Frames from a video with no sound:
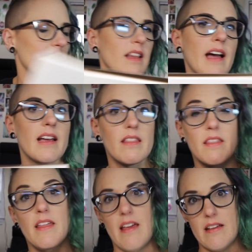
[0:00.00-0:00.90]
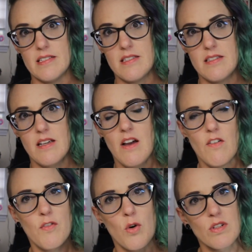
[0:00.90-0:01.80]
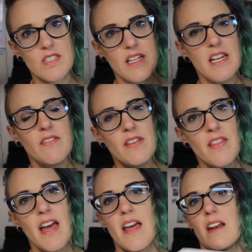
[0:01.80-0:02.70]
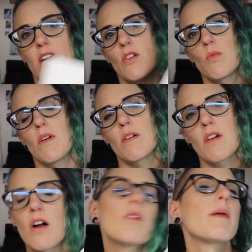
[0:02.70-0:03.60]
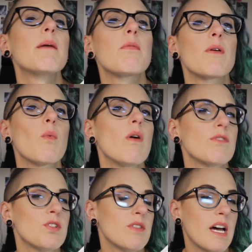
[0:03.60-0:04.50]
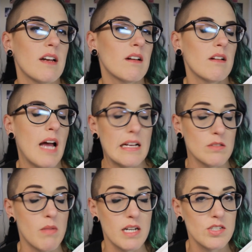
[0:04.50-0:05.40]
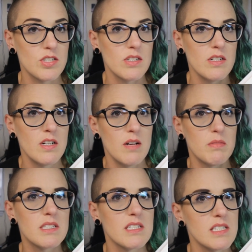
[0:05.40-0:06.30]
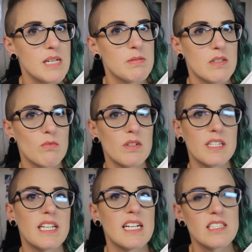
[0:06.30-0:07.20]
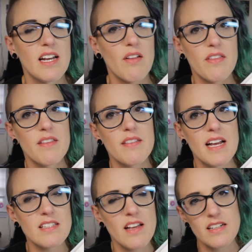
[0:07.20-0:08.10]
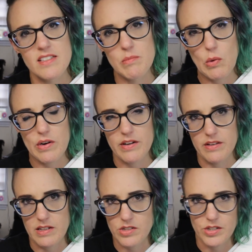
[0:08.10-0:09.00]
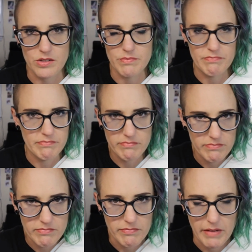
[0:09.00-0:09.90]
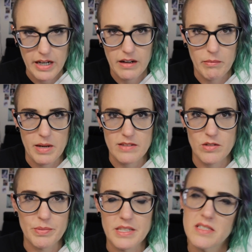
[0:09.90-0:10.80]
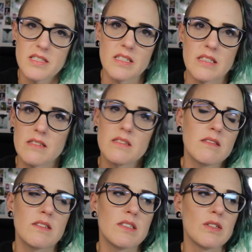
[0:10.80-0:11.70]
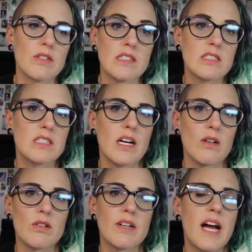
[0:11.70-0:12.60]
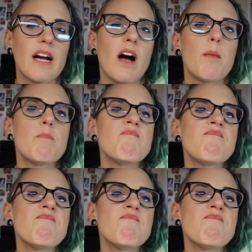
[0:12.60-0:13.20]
like this. Of course, even then, a good watercolor paper won't do that as much, but this keeps it really nice. Now, that's not as important unless you're making a masterpiece that you're gonna sell or hang up.